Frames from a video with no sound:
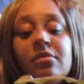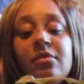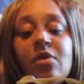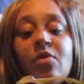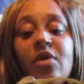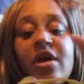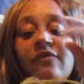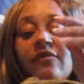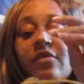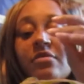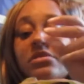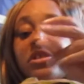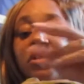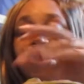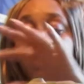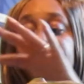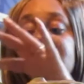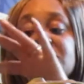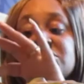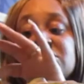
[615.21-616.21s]
away from
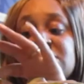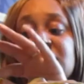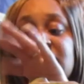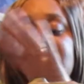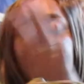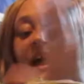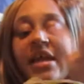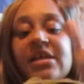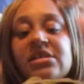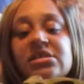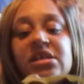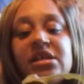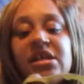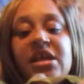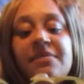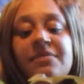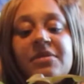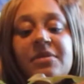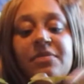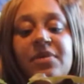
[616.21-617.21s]
so much sunlight to
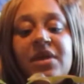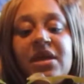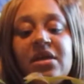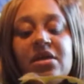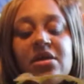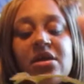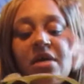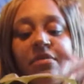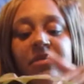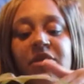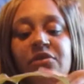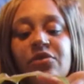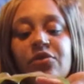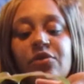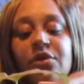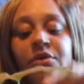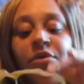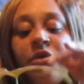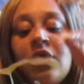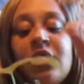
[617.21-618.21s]
keep the pink coming
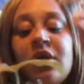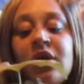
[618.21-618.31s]
through.